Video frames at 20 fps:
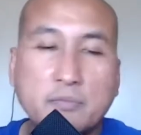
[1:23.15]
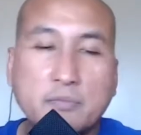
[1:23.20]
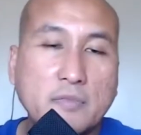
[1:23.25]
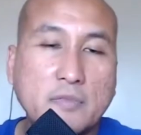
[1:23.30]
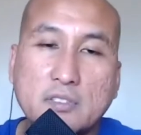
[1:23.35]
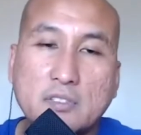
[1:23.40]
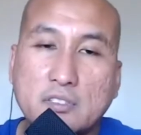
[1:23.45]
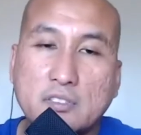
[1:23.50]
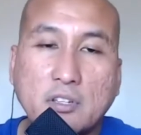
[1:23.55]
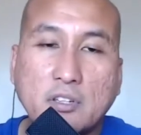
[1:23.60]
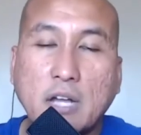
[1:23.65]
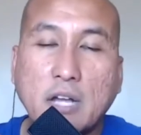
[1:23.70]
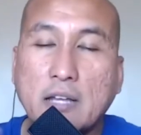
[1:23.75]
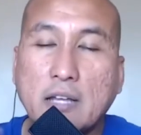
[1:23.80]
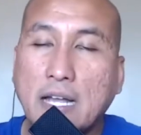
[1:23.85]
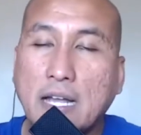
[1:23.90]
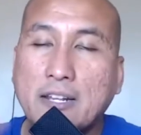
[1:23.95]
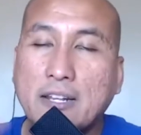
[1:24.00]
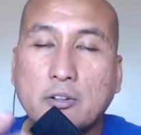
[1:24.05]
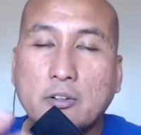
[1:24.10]
so
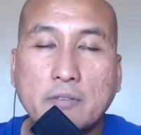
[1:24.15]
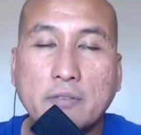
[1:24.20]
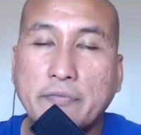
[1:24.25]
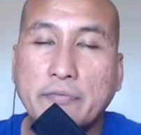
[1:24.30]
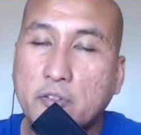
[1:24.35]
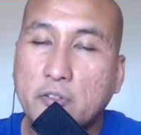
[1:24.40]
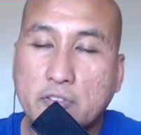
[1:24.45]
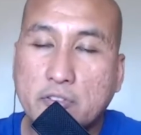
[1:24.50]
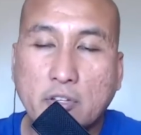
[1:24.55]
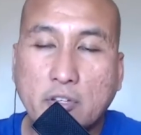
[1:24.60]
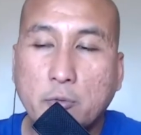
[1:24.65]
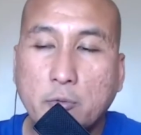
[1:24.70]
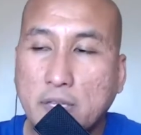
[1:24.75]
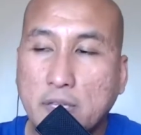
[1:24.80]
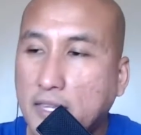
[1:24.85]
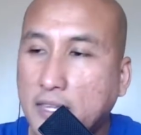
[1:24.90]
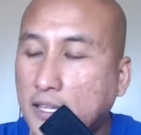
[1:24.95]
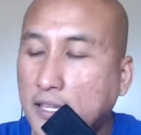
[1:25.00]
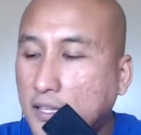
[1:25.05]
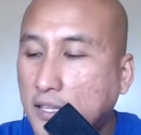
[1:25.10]
I, I don't confuse you
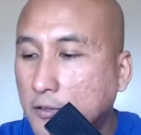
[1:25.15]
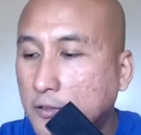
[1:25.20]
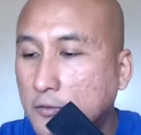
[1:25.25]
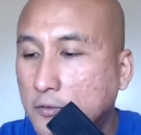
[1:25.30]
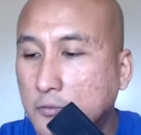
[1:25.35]
with the